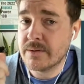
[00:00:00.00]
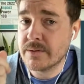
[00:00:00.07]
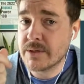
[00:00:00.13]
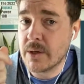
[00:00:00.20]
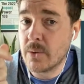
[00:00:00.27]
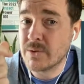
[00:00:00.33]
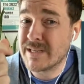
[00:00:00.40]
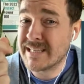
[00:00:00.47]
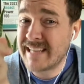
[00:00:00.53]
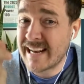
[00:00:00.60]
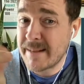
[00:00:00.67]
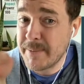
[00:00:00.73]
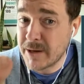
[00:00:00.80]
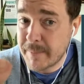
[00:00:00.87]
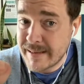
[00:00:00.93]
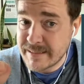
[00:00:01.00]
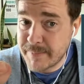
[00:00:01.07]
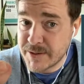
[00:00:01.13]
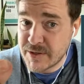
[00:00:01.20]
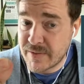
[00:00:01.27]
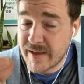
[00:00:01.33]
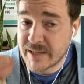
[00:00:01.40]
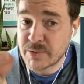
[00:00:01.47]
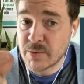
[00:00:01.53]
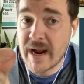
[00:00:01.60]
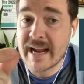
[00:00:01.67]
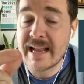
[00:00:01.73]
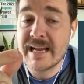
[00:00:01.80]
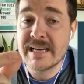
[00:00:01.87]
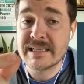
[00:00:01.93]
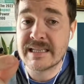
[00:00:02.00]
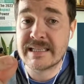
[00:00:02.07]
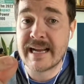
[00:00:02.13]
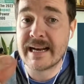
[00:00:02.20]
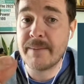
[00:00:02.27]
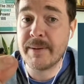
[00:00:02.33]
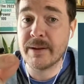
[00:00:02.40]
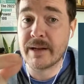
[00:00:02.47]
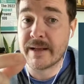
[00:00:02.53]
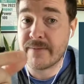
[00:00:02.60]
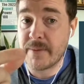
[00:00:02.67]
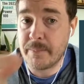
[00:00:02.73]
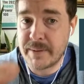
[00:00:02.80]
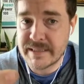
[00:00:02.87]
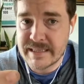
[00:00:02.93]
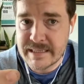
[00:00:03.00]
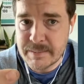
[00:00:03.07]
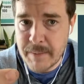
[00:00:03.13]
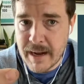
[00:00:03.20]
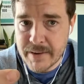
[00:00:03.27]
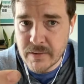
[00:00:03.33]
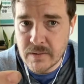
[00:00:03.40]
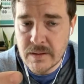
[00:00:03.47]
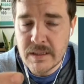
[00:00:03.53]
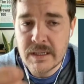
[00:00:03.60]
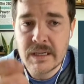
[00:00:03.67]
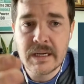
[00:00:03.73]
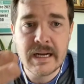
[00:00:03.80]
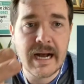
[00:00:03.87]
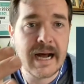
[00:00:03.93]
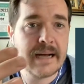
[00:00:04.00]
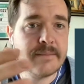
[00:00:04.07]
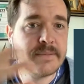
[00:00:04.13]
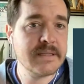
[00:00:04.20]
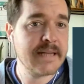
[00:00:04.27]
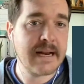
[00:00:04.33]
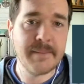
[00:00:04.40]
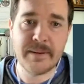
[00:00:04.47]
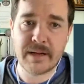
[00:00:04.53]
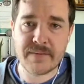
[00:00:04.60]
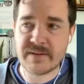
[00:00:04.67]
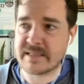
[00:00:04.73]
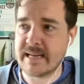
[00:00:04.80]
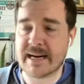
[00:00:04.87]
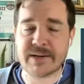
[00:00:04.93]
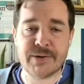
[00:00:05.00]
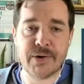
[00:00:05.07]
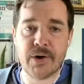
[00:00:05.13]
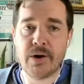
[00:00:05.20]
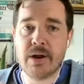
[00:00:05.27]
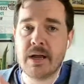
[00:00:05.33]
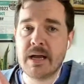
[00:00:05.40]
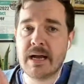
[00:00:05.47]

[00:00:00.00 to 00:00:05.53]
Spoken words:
So sustainability means a bunch of things, right? Sustainability of the business model, sustainability of the sector.